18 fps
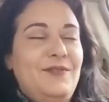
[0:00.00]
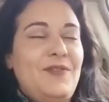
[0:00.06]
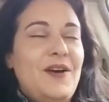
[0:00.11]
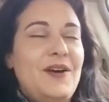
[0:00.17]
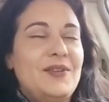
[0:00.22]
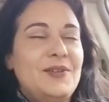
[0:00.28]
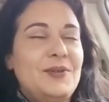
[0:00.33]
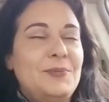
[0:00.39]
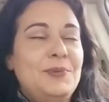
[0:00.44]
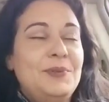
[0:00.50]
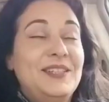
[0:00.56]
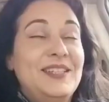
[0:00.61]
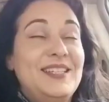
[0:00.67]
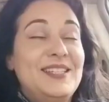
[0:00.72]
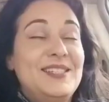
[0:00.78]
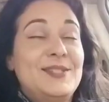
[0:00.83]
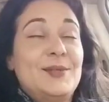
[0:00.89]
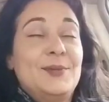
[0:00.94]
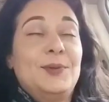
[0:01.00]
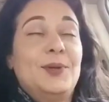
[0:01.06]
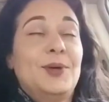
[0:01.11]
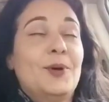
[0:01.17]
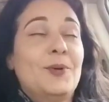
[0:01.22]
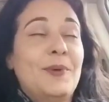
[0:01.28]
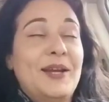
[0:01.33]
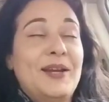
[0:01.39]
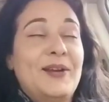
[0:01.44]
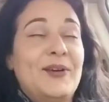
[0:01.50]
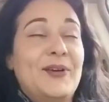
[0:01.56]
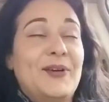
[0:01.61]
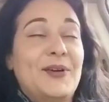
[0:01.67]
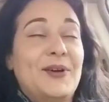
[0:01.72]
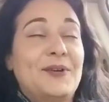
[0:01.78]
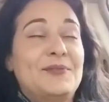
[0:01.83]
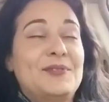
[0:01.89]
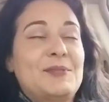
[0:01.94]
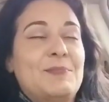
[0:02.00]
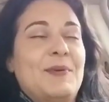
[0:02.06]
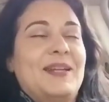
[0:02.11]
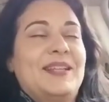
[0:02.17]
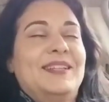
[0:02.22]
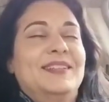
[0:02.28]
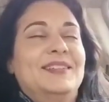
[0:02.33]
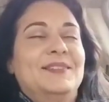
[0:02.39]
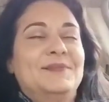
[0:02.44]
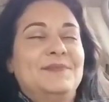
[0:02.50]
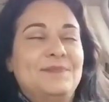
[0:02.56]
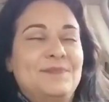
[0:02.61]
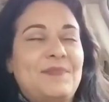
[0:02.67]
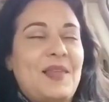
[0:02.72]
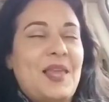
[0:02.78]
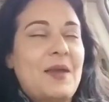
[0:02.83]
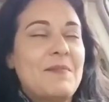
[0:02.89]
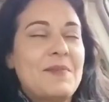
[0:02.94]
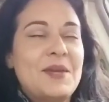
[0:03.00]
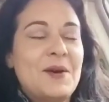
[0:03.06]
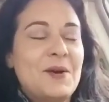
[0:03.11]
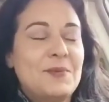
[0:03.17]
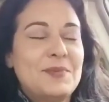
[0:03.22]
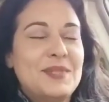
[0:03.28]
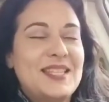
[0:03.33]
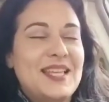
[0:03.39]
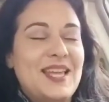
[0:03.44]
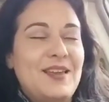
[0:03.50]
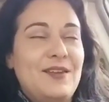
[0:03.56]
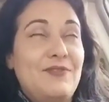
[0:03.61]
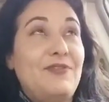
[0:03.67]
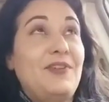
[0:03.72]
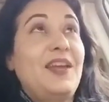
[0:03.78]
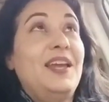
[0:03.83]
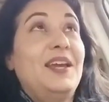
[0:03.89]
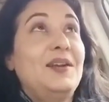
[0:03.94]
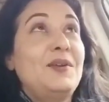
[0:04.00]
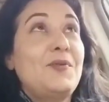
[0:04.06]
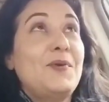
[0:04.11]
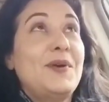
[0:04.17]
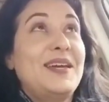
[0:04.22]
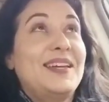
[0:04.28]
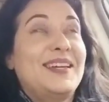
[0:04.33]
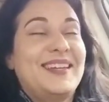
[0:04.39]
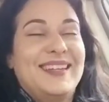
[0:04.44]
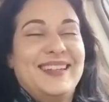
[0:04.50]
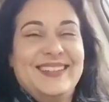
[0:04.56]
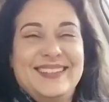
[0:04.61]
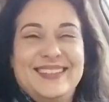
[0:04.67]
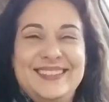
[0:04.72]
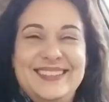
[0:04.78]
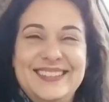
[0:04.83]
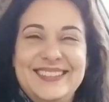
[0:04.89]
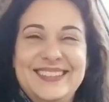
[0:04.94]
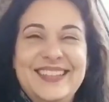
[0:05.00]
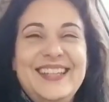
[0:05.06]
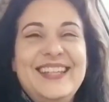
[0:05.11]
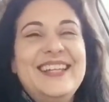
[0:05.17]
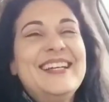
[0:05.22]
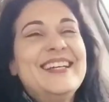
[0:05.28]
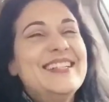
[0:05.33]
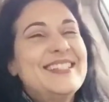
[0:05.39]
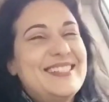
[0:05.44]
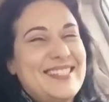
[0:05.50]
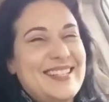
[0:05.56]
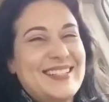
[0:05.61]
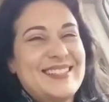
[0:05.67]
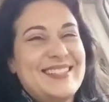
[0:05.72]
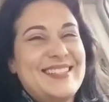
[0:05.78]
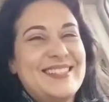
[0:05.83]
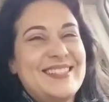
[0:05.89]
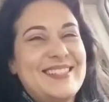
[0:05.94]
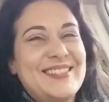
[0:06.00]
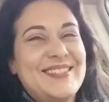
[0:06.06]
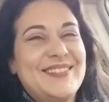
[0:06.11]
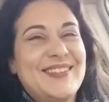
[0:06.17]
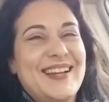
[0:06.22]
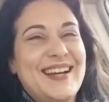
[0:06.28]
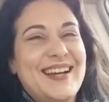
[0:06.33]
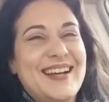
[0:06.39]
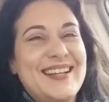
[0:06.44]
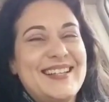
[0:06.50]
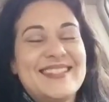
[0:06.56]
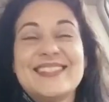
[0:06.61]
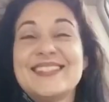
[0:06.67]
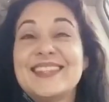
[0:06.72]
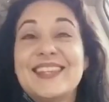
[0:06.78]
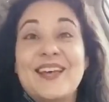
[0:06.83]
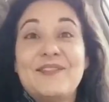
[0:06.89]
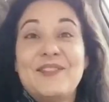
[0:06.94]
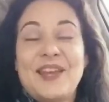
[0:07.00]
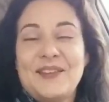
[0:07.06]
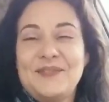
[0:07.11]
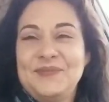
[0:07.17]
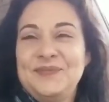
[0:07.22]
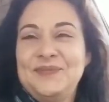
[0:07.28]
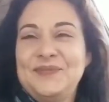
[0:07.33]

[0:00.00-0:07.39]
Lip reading: Father, please, you know my nerves, but get me home safe and quick. Talk to you soon, guys. Love ya.